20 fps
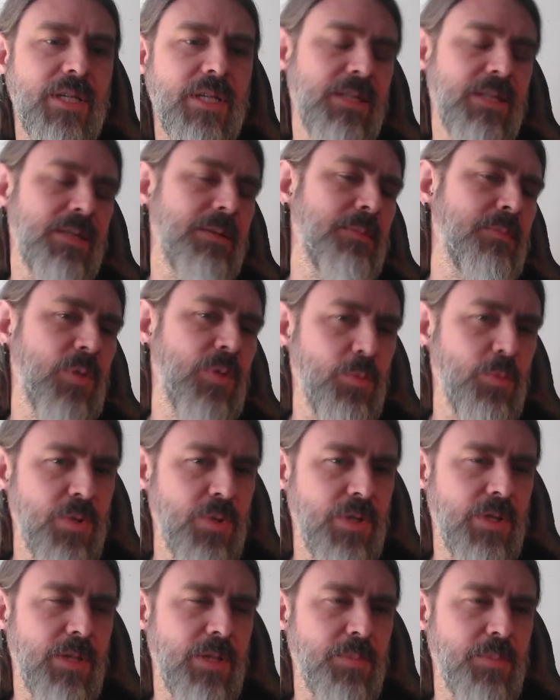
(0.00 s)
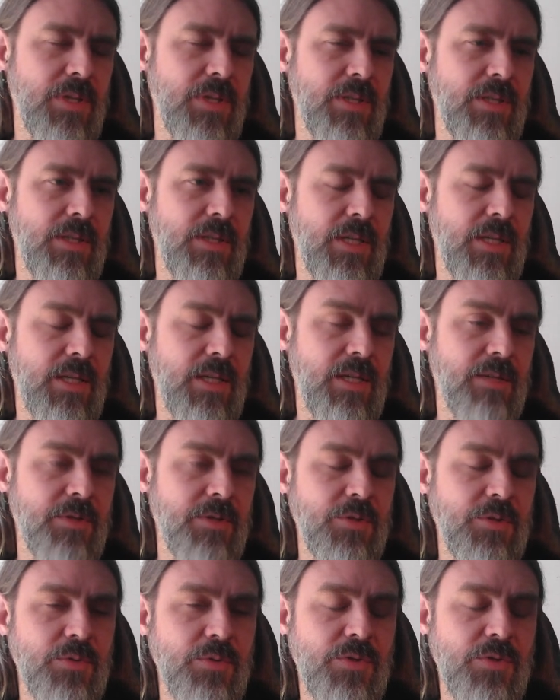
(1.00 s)
it and open it up in
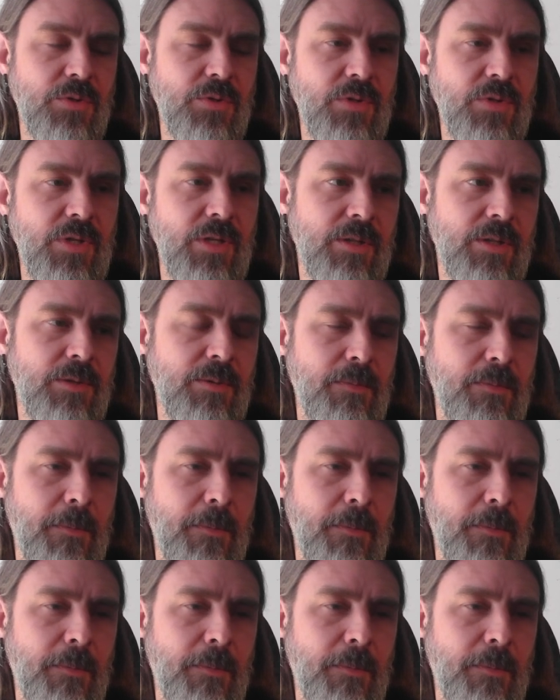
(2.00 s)
Visual Studio.